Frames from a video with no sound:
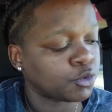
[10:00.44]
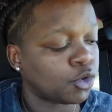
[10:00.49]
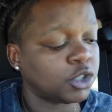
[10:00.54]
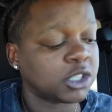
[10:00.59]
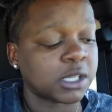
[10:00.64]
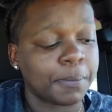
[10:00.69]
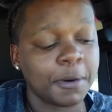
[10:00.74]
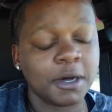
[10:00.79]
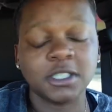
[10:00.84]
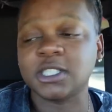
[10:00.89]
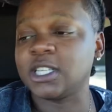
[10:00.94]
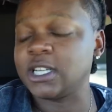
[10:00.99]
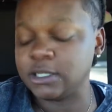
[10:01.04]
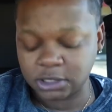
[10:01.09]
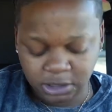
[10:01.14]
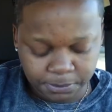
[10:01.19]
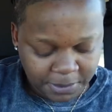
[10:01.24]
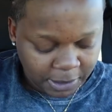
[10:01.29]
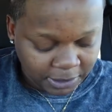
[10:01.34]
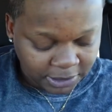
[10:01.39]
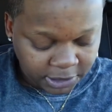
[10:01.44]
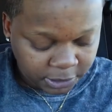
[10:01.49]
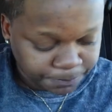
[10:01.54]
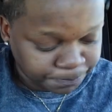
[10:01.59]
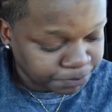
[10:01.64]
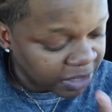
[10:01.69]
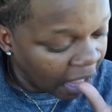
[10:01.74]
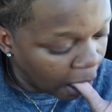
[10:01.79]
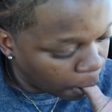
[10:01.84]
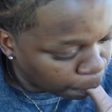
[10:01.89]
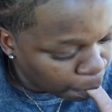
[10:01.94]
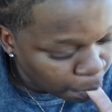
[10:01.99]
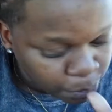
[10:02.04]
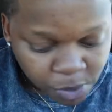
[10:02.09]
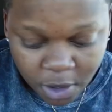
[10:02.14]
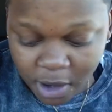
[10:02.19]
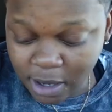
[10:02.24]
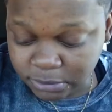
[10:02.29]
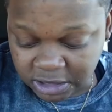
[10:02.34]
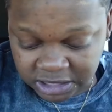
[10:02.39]
Was supposedly spitting.
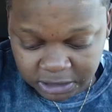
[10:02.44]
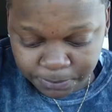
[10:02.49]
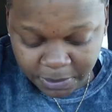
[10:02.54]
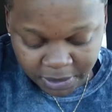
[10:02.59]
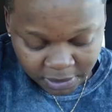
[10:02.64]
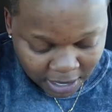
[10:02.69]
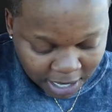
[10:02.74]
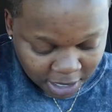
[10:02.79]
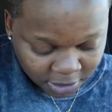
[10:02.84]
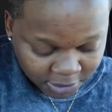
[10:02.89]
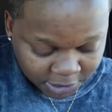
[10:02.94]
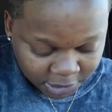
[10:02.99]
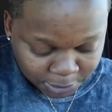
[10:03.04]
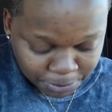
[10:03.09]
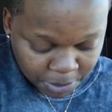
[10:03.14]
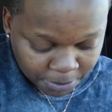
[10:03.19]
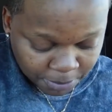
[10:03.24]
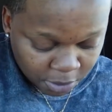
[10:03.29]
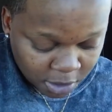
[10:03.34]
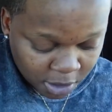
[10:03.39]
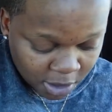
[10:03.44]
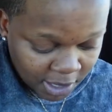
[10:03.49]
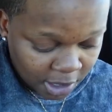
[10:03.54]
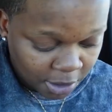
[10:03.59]
I'm just spitting all in these people car.